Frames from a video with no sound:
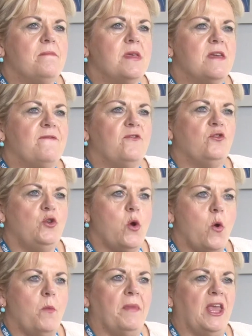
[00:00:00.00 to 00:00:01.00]
if you
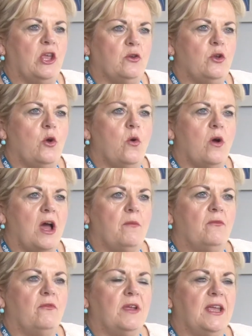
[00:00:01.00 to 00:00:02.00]
know me, you know
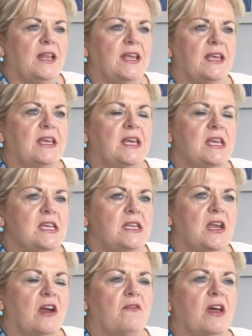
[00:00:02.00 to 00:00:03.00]
I'm really
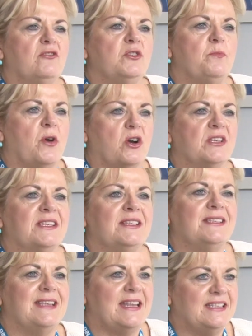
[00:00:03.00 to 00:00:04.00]
keen around
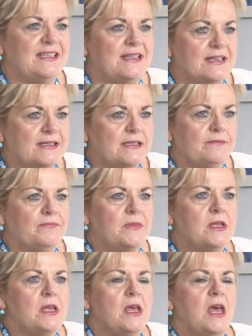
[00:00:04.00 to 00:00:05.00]
person-centeredness.
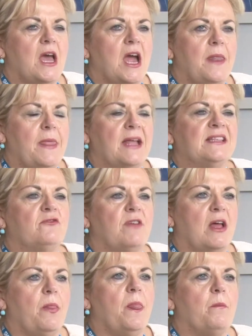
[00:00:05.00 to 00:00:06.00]
And that's
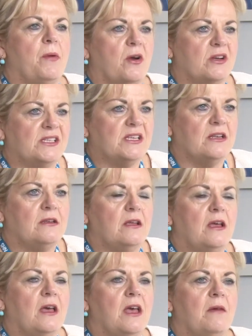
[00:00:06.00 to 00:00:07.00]
around the person
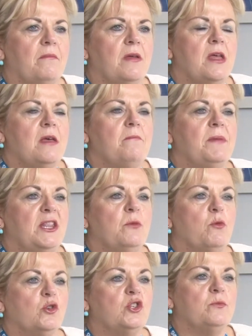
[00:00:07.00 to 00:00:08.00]
being the
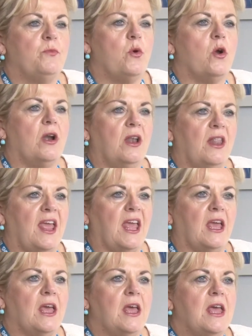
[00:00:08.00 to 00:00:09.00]
most important
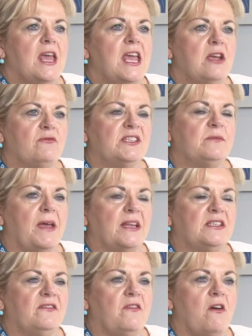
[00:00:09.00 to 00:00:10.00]
thing,
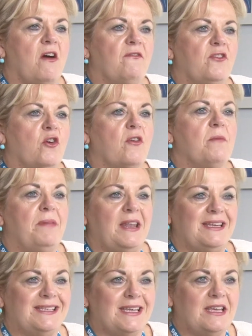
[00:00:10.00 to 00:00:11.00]
irrespective of your
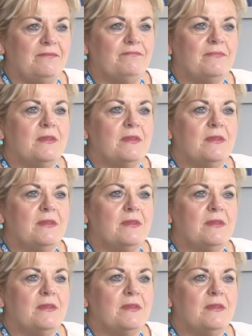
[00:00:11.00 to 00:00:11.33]
ability,